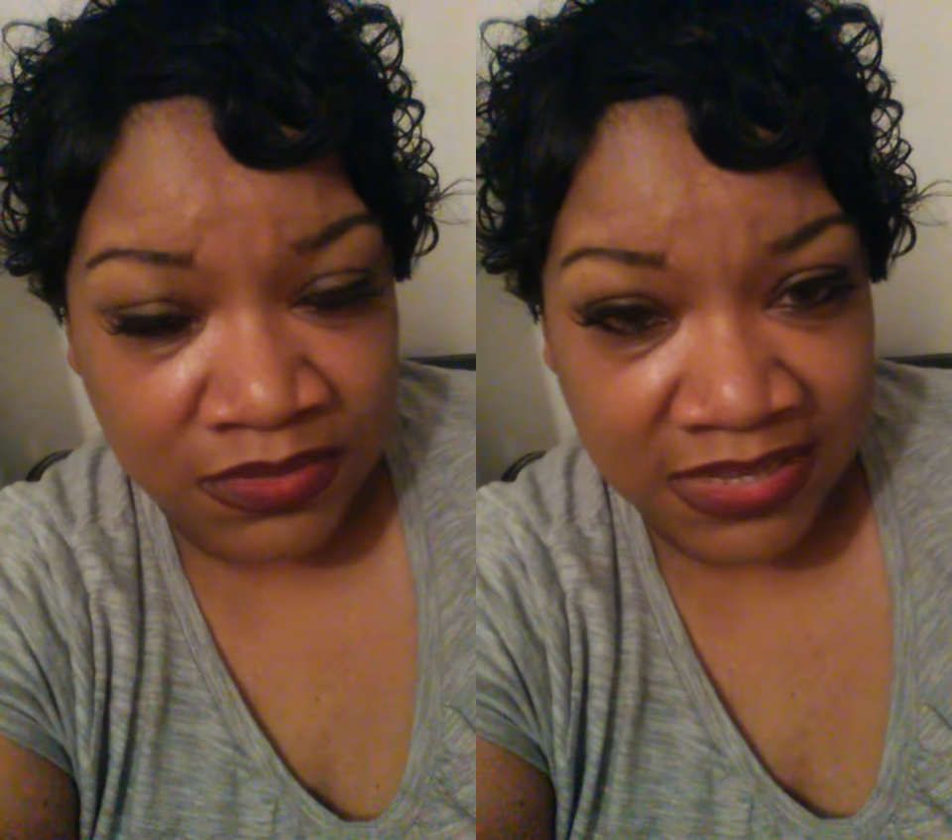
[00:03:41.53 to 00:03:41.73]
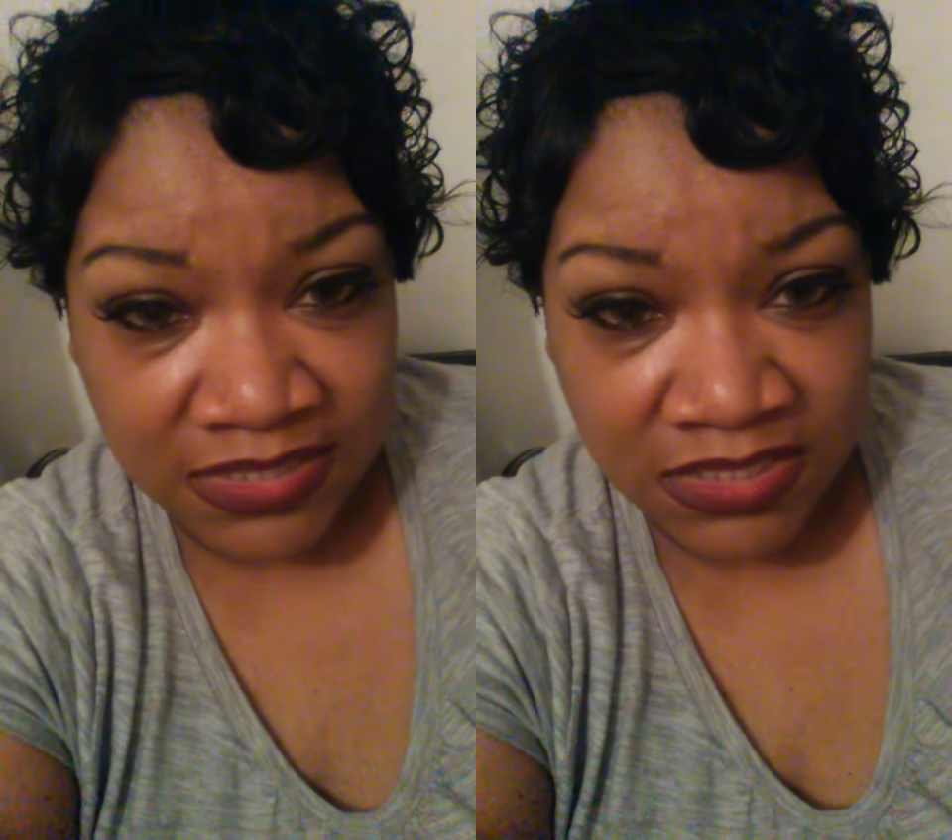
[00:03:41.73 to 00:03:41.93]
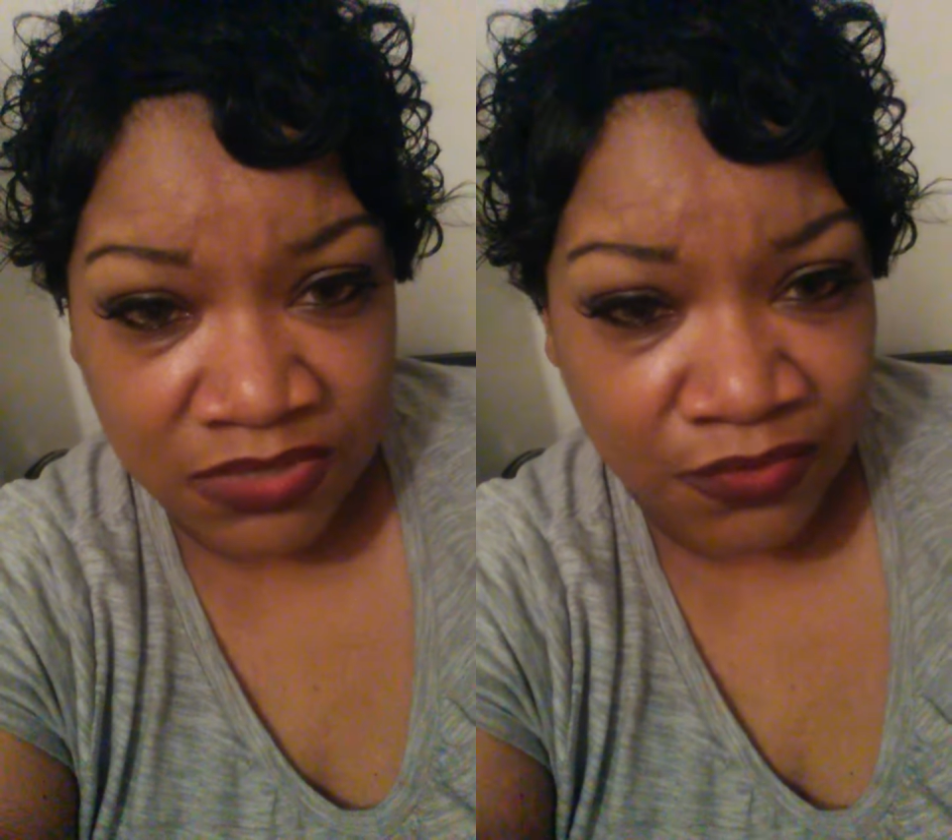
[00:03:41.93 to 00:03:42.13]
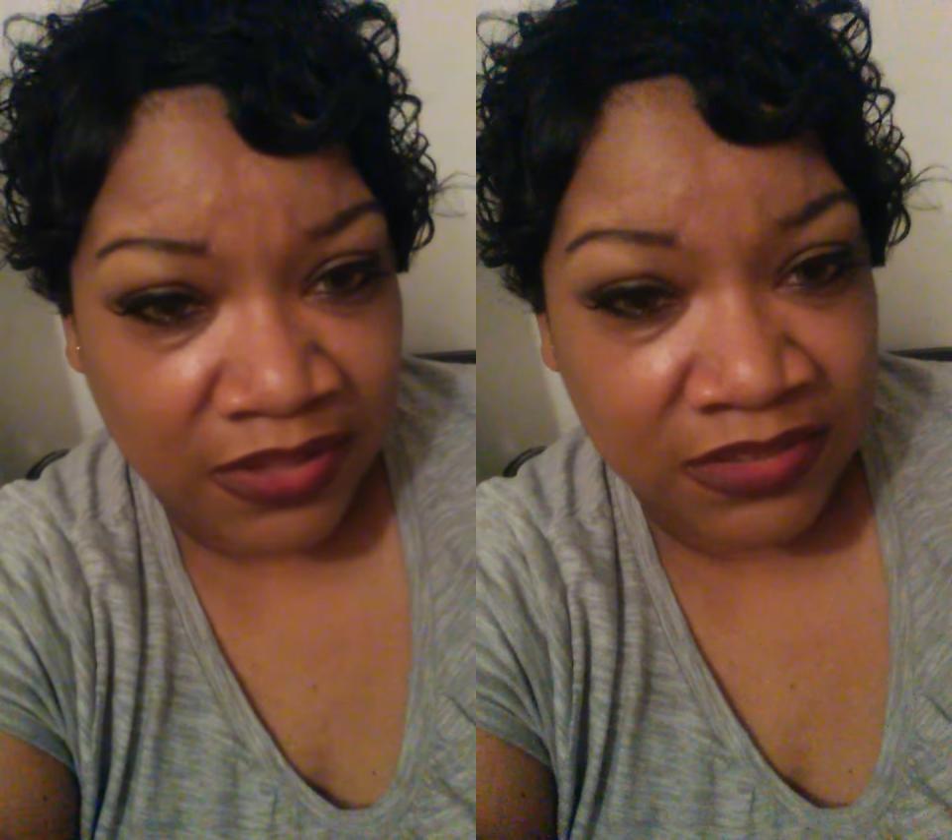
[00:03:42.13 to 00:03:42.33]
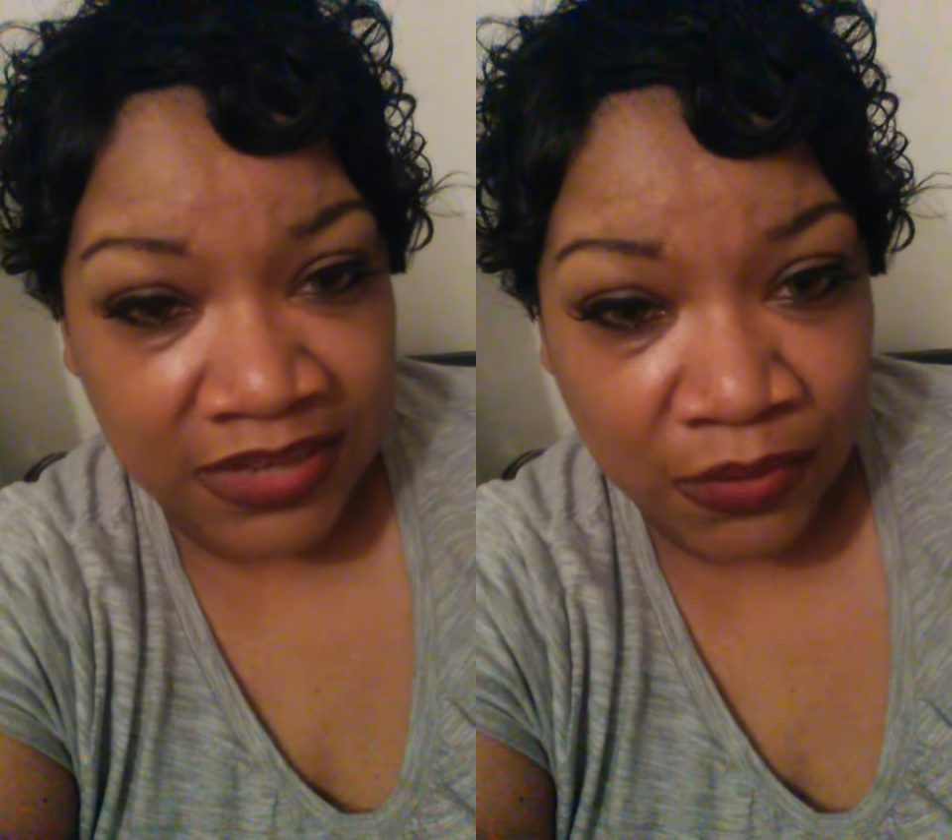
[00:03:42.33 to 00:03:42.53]
That's just the
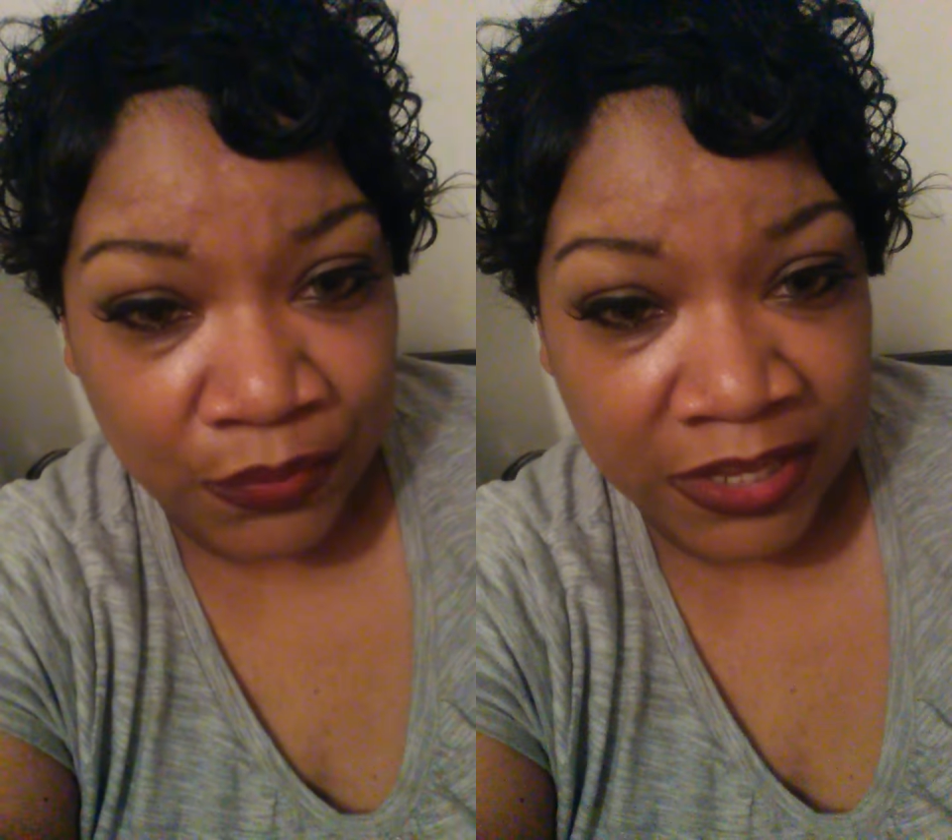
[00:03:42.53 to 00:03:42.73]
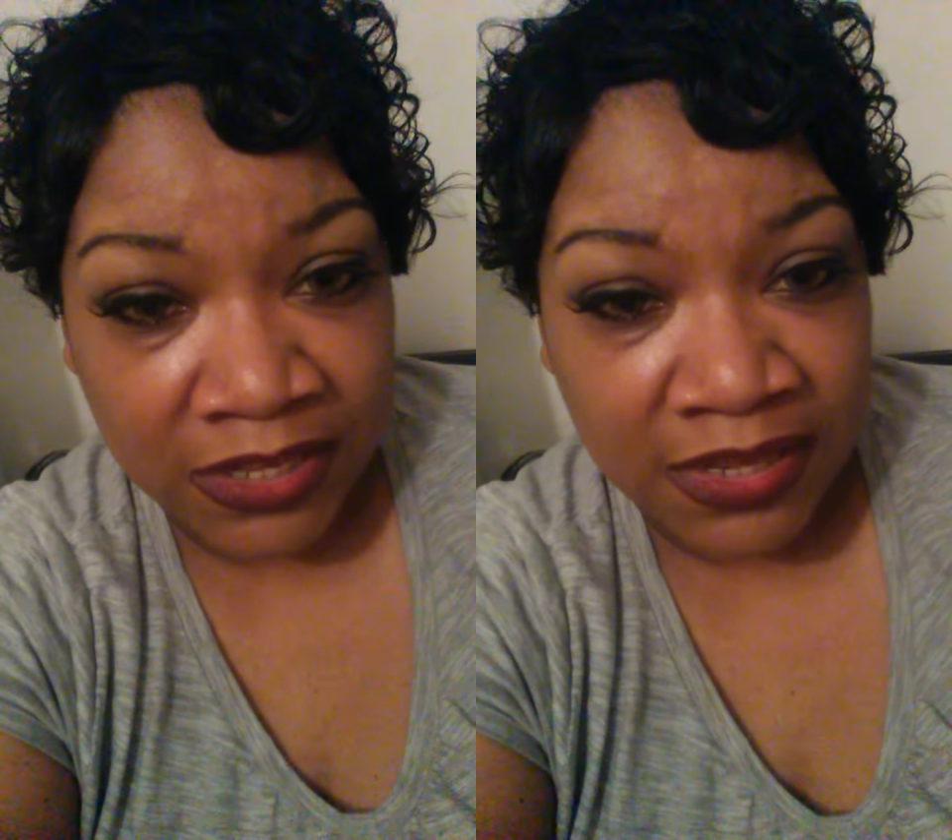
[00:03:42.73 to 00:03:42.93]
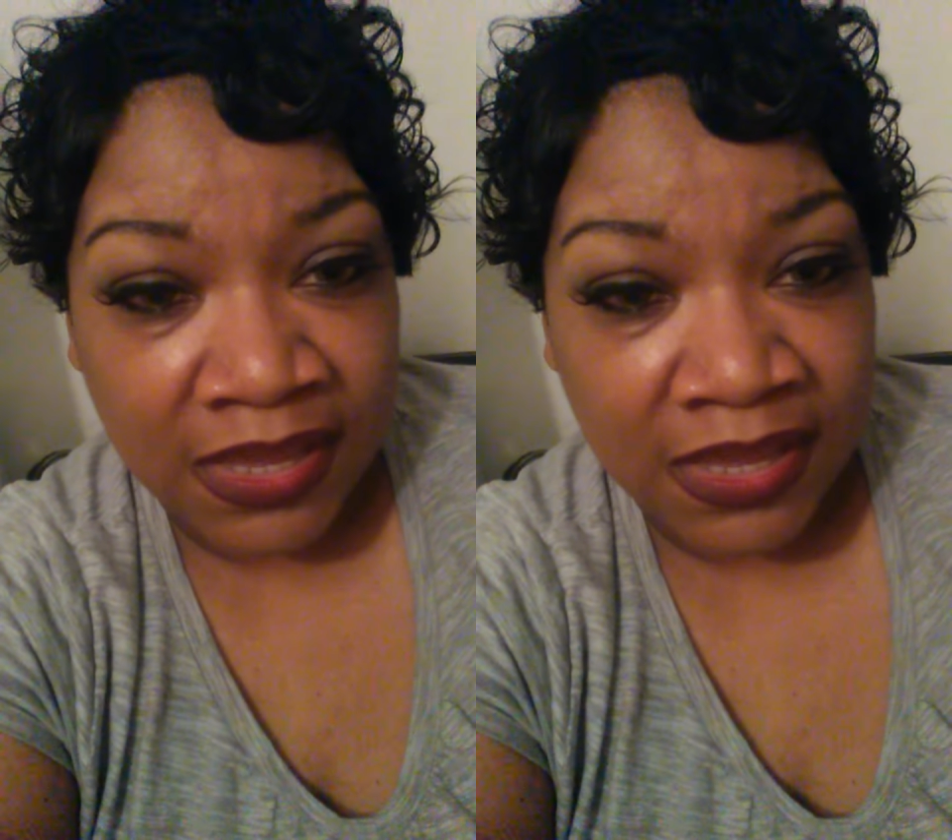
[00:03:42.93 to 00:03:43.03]
route that I went,